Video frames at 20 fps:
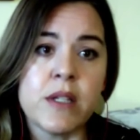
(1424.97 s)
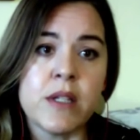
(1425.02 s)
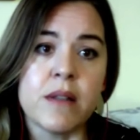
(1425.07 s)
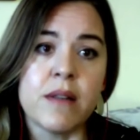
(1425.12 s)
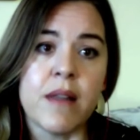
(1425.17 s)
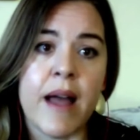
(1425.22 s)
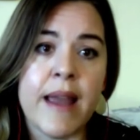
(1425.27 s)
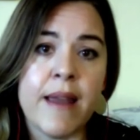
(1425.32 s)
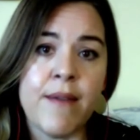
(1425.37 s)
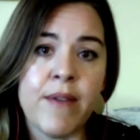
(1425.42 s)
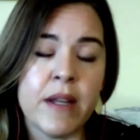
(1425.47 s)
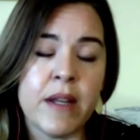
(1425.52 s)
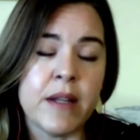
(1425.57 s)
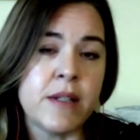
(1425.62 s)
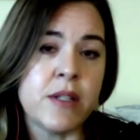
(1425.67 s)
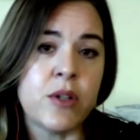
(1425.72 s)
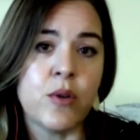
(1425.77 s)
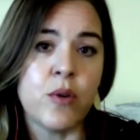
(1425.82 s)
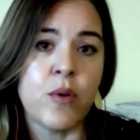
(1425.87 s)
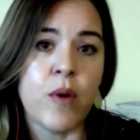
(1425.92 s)
life and
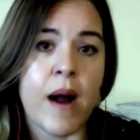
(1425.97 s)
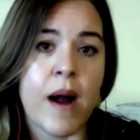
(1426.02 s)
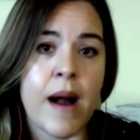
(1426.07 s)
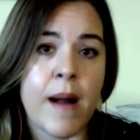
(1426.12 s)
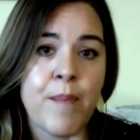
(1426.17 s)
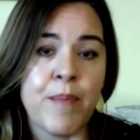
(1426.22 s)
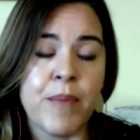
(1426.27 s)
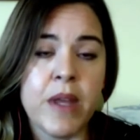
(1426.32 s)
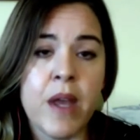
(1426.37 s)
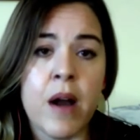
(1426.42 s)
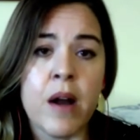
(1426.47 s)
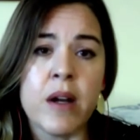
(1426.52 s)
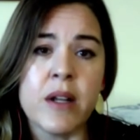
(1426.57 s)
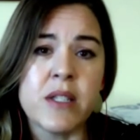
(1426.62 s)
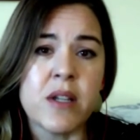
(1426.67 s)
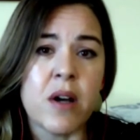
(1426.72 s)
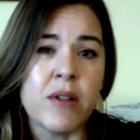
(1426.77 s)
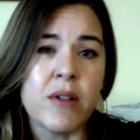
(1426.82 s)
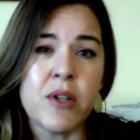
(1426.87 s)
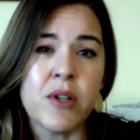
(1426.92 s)
into young
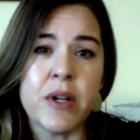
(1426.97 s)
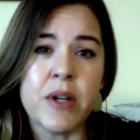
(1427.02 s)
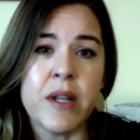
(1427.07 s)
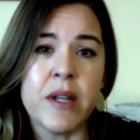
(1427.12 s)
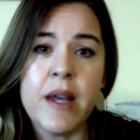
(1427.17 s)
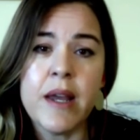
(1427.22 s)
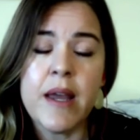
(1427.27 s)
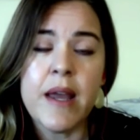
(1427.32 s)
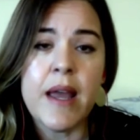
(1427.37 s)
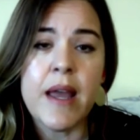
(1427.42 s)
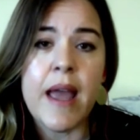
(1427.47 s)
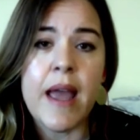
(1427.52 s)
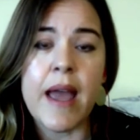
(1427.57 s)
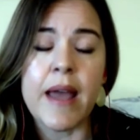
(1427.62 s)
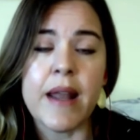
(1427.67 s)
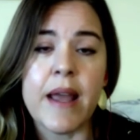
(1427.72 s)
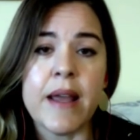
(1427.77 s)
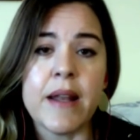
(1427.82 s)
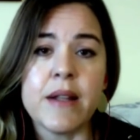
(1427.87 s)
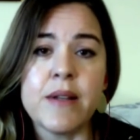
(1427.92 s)
adulthood
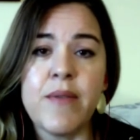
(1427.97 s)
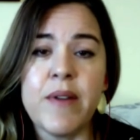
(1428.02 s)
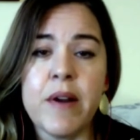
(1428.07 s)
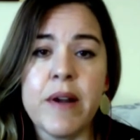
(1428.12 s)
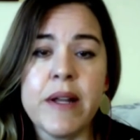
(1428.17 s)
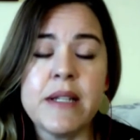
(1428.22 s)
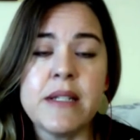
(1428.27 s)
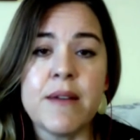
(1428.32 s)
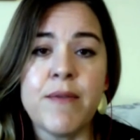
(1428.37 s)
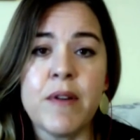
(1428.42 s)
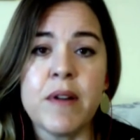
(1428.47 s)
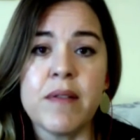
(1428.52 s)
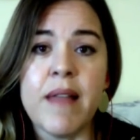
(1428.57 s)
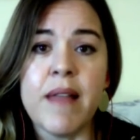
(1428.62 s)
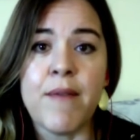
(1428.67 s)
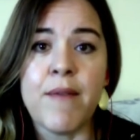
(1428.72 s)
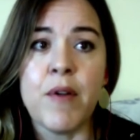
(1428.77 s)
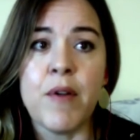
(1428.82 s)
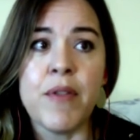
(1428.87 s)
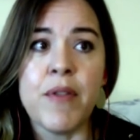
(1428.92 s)
at a very different
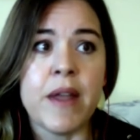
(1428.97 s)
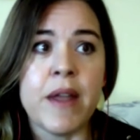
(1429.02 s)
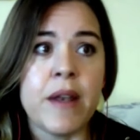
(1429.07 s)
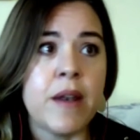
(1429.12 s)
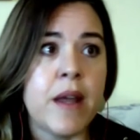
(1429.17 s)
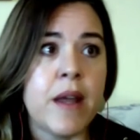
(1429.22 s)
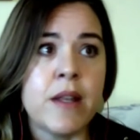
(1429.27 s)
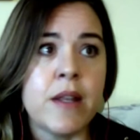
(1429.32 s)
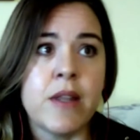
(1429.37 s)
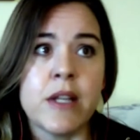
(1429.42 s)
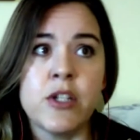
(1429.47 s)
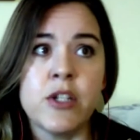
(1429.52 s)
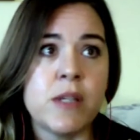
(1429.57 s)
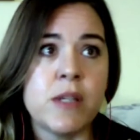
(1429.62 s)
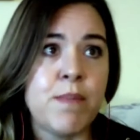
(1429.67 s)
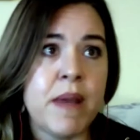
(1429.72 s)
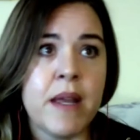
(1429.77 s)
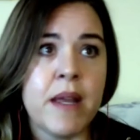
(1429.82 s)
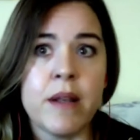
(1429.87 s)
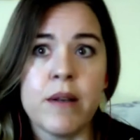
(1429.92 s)
level than
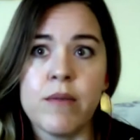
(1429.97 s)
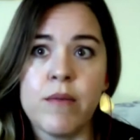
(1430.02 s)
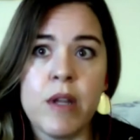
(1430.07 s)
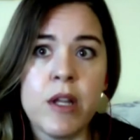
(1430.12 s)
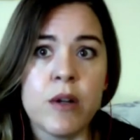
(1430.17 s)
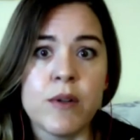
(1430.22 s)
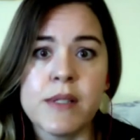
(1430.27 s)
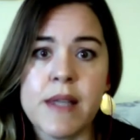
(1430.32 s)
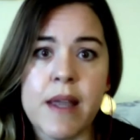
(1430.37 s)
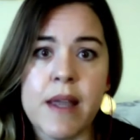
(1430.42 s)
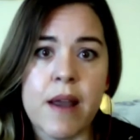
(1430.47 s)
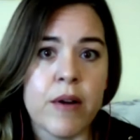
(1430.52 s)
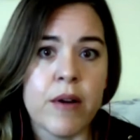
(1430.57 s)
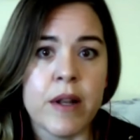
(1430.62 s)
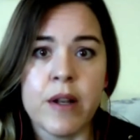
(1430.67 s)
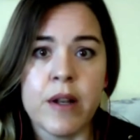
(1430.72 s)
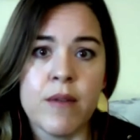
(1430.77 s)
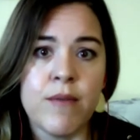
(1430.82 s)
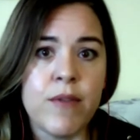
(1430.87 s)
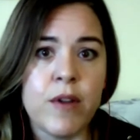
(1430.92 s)
just being scared
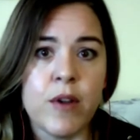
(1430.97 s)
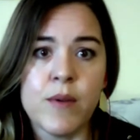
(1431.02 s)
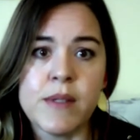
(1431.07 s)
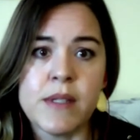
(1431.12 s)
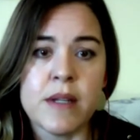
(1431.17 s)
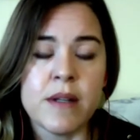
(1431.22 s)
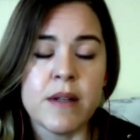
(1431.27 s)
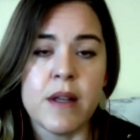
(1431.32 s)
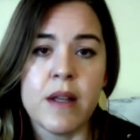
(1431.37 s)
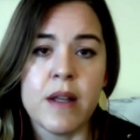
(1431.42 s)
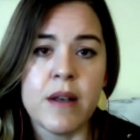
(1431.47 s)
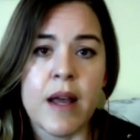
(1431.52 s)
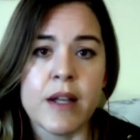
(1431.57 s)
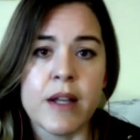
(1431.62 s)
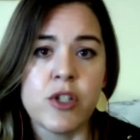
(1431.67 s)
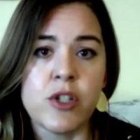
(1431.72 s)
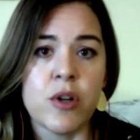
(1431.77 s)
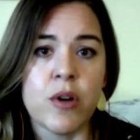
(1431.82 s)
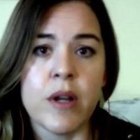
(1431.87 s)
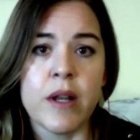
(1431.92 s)
and confused and
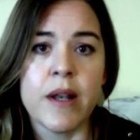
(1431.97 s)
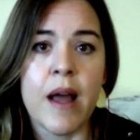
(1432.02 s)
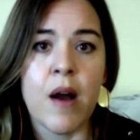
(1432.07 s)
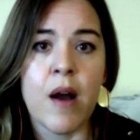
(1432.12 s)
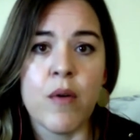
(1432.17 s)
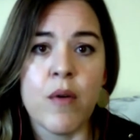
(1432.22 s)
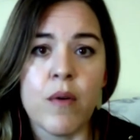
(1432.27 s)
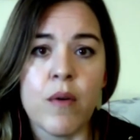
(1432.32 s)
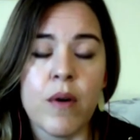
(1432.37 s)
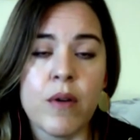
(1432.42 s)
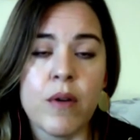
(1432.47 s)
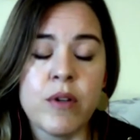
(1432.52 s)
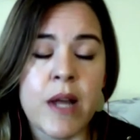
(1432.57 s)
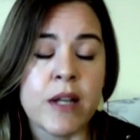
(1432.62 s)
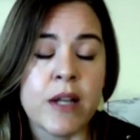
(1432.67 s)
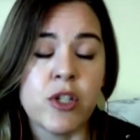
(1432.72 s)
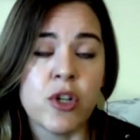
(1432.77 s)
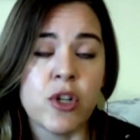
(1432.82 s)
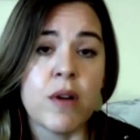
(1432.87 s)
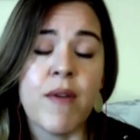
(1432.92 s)
not sure of how
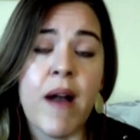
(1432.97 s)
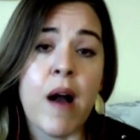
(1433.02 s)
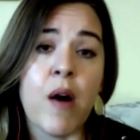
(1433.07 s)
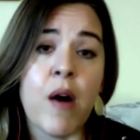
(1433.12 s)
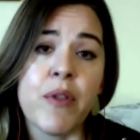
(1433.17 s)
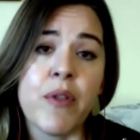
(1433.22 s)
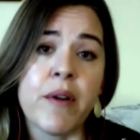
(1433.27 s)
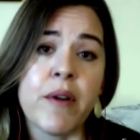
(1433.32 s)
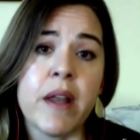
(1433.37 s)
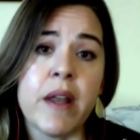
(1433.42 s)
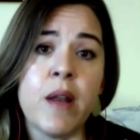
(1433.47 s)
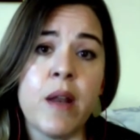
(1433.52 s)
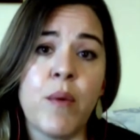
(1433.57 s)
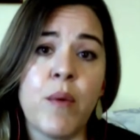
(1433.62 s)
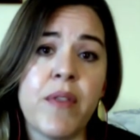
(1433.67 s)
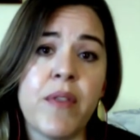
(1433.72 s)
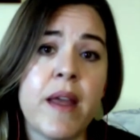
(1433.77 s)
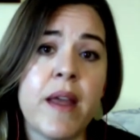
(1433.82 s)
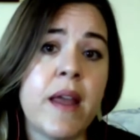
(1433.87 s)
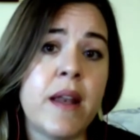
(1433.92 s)
they're getting
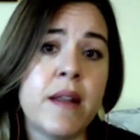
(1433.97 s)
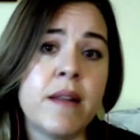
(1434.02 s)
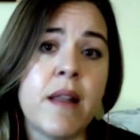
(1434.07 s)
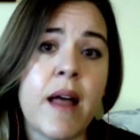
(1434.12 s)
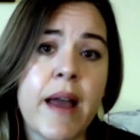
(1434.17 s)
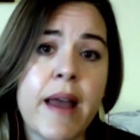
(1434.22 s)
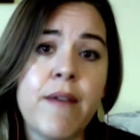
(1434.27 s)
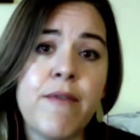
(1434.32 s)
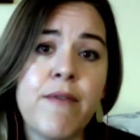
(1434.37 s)
what they get in life.